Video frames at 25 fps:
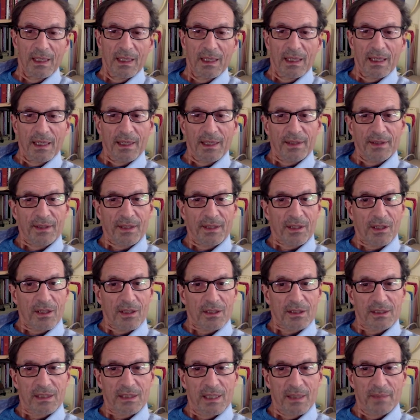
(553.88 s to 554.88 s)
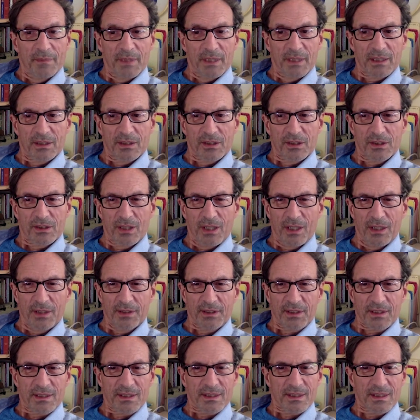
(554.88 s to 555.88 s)
And along came the
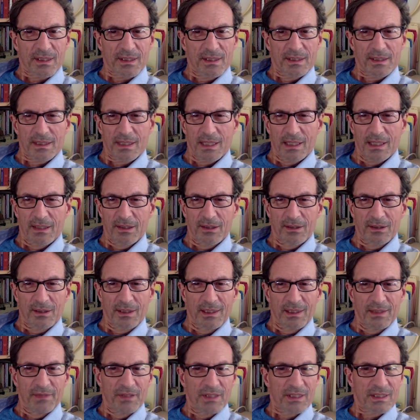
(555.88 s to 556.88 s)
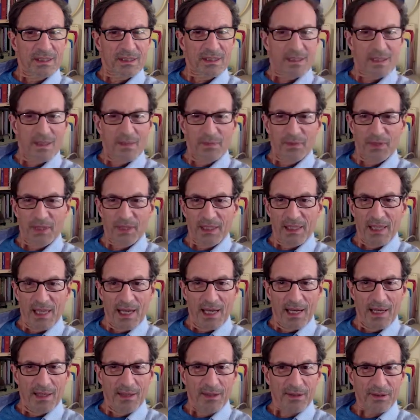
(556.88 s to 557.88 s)
Gestaltists and said, You're leaving something
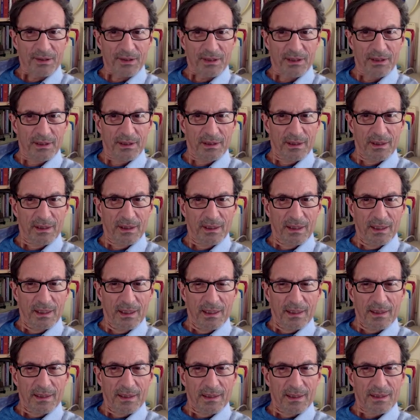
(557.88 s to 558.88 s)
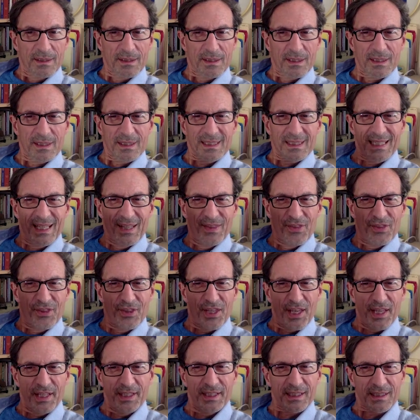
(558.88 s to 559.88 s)
out. There's a
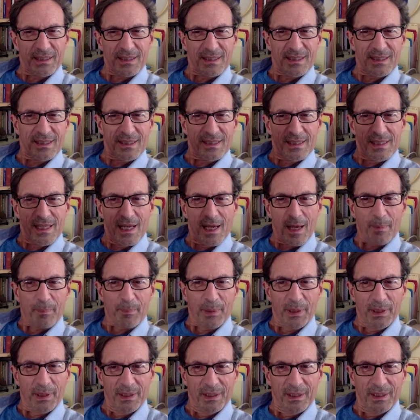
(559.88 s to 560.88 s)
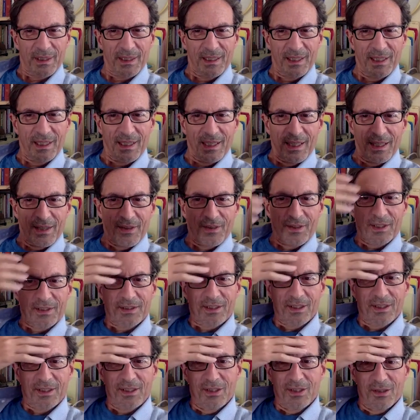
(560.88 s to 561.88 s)
synthetic step that
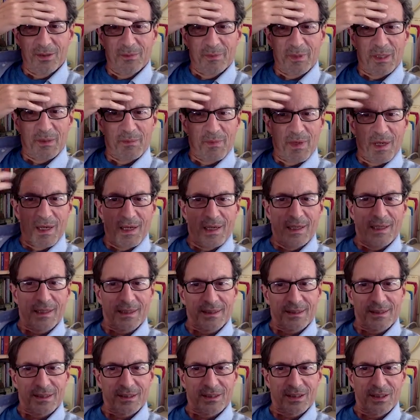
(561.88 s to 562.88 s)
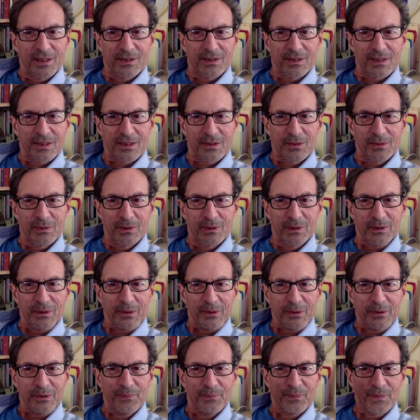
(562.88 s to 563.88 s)
the human mind goes
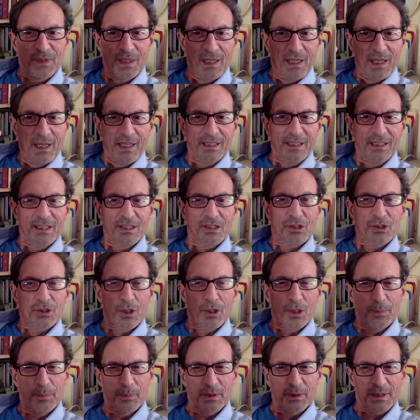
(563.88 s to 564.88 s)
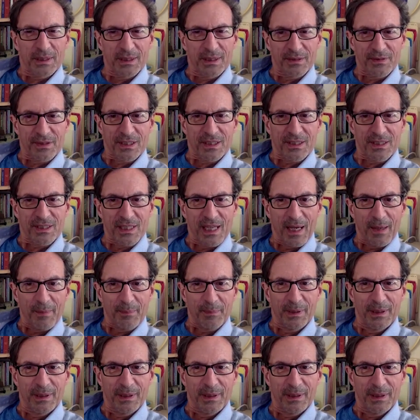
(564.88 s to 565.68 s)
through, an interpretive step.